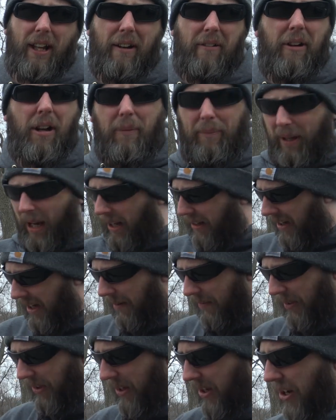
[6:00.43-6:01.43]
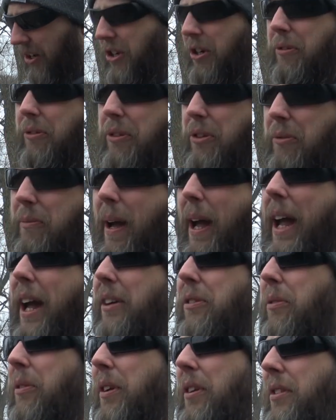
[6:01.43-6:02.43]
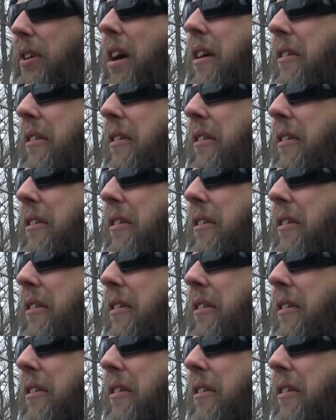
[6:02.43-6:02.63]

that one up, Caitlin. I'm just going to shoot 2 mags. We're just